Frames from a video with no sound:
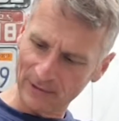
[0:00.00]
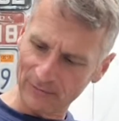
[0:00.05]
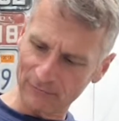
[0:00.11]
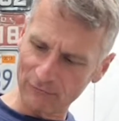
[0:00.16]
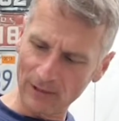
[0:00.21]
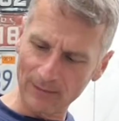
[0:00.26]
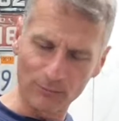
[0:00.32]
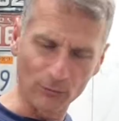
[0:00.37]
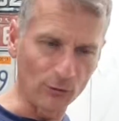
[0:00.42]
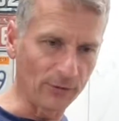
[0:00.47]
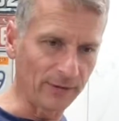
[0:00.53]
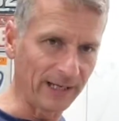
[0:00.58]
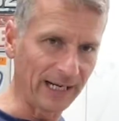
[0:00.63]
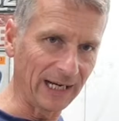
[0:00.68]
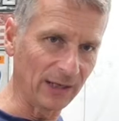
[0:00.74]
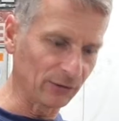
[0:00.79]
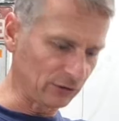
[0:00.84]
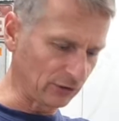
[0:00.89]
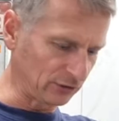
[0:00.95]
rubber on the
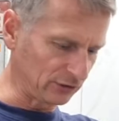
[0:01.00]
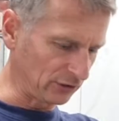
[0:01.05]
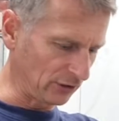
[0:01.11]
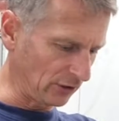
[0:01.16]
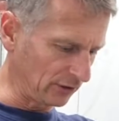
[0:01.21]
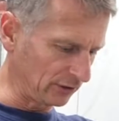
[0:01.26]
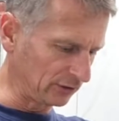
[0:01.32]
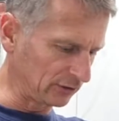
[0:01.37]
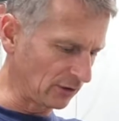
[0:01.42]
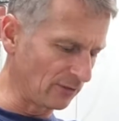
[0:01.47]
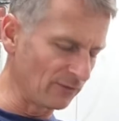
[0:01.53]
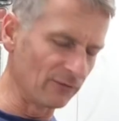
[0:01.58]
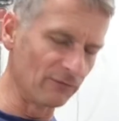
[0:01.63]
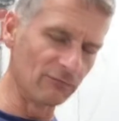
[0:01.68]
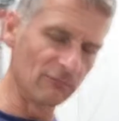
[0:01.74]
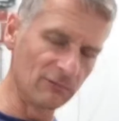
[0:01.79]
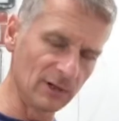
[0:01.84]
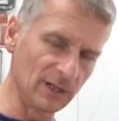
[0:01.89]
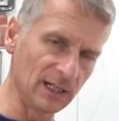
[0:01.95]
outer side has gone
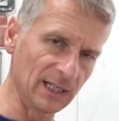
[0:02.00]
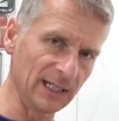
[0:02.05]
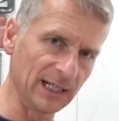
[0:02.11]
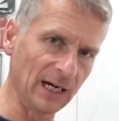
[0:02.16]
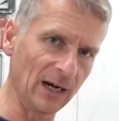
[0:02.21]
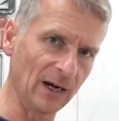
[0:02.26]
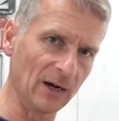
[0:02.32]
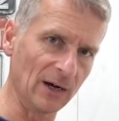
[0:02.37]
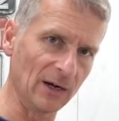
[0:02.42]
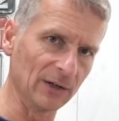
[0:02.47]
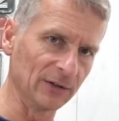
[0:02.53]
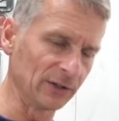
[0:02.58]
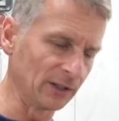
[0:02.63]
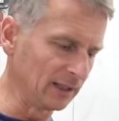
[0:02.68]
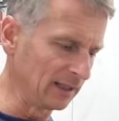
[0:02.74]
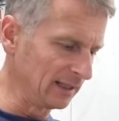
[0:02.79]
really hard